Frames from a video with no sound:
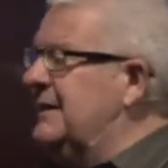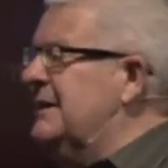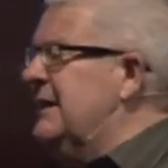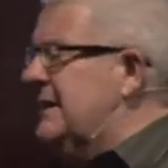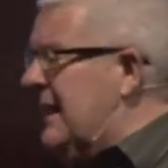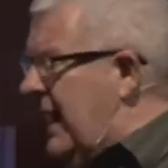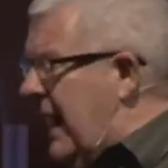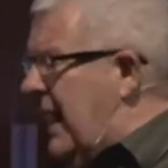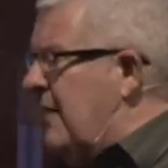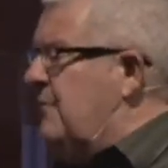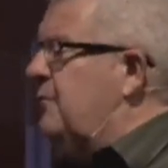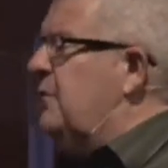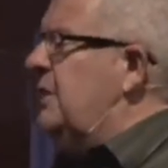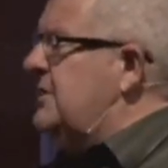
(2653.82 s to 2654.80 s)
And
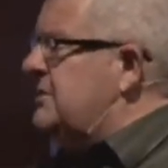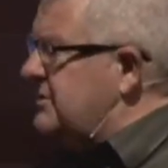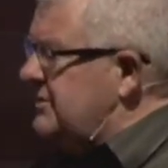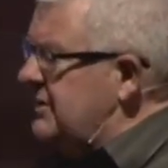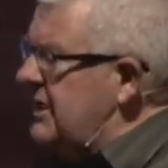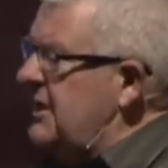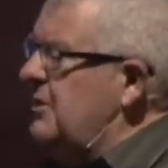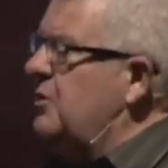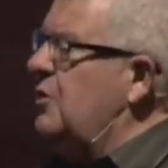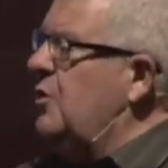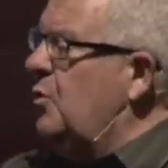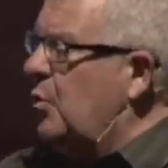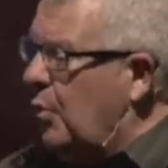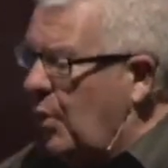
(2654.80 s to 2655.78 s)
every
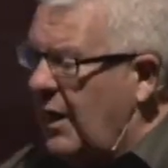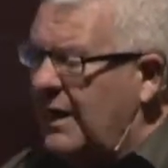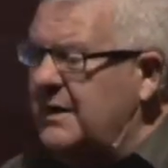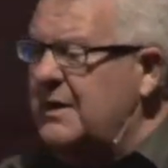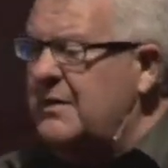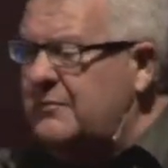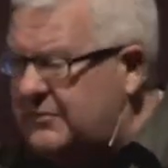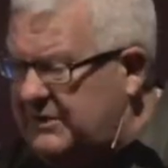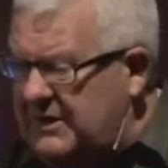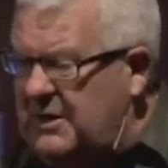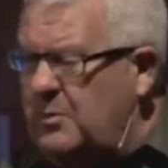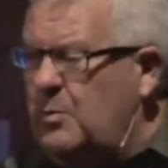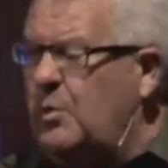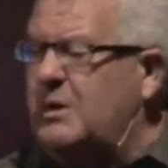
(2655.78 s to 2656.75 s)
single one of
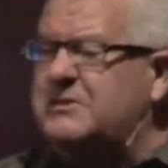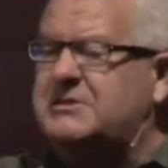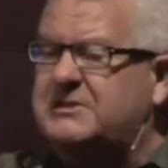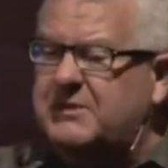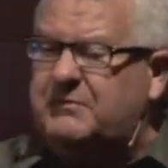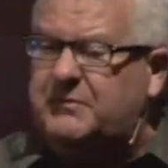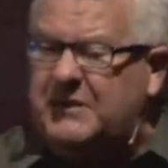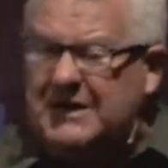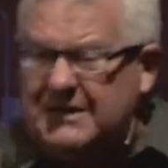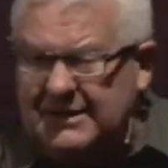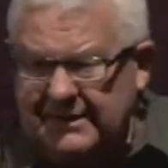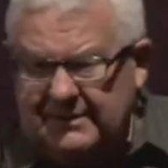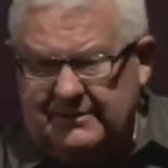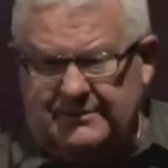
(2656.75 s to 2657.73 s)
them was
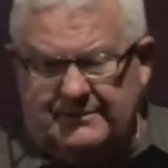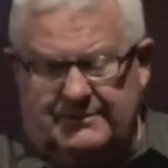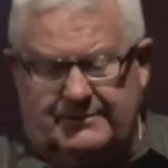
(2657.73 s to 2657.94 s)
defeated.